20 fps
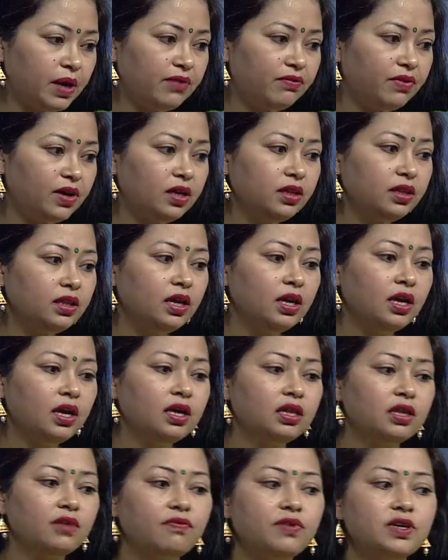by one.
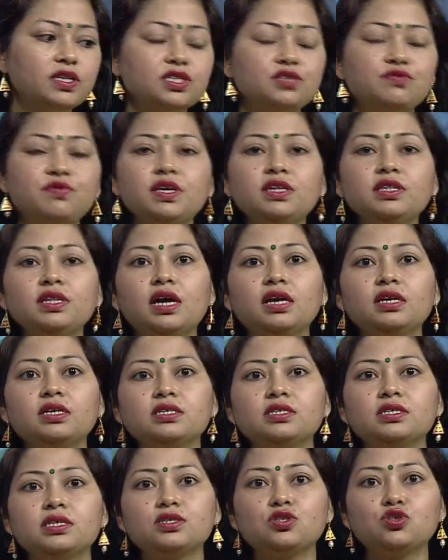The first one that
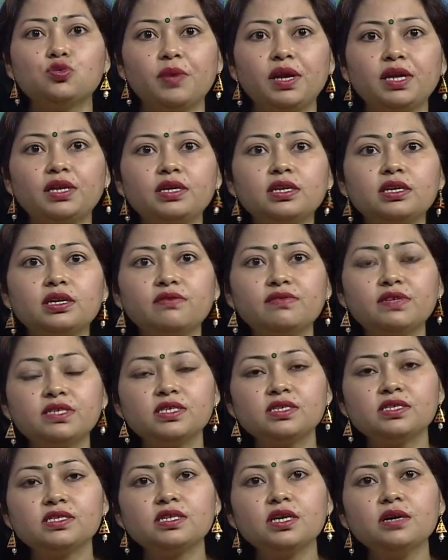is the somatic nervous
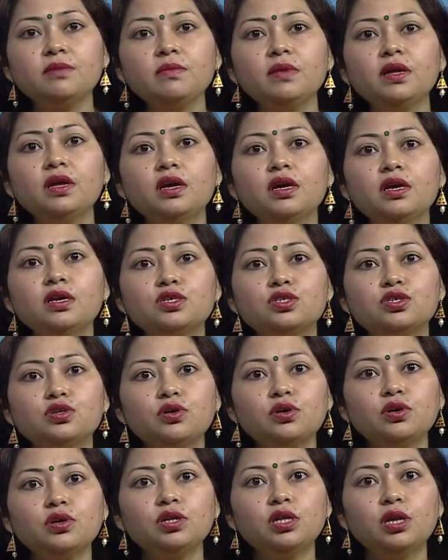system
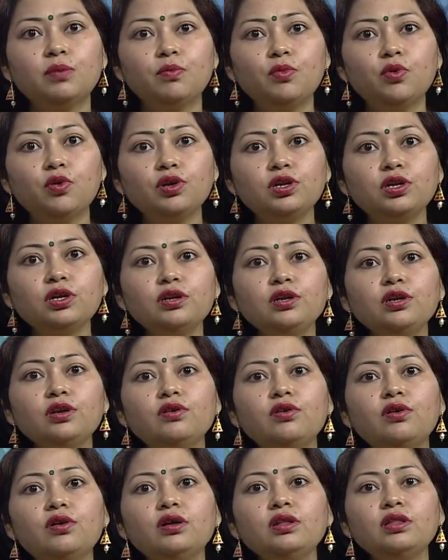so, the motor
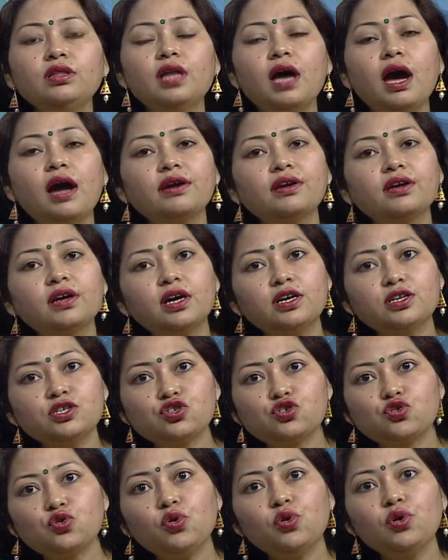neuron that
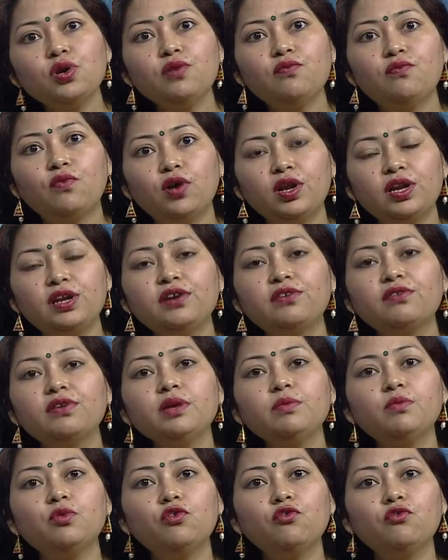control
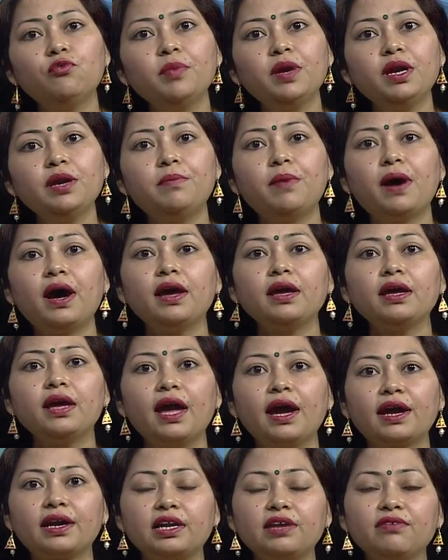voluntary movement by
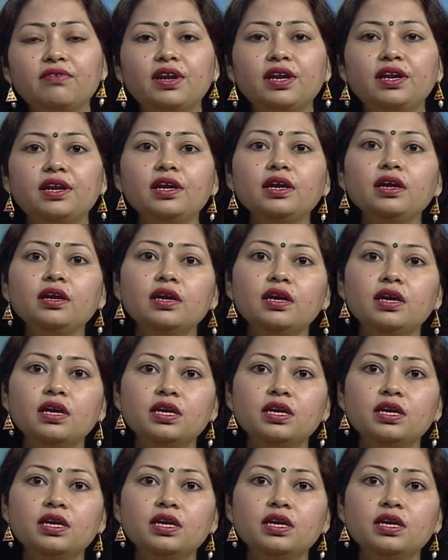activating